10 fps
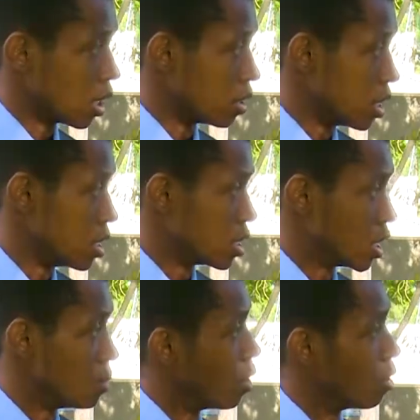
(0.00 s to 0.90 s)
are they the
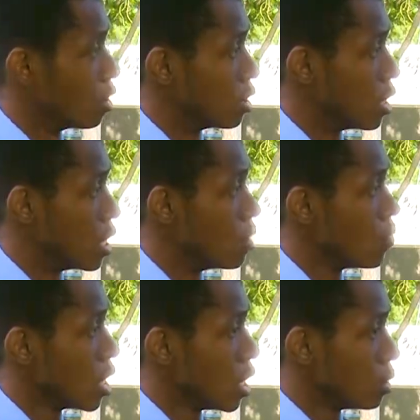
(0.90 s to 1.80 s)
same or are they
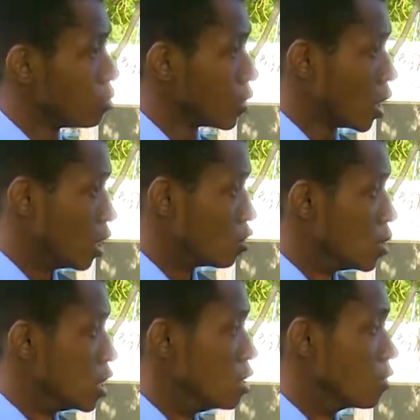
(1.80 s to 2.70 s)
a little
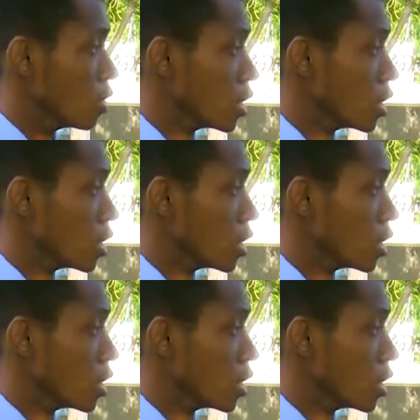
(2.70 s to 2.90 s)
bit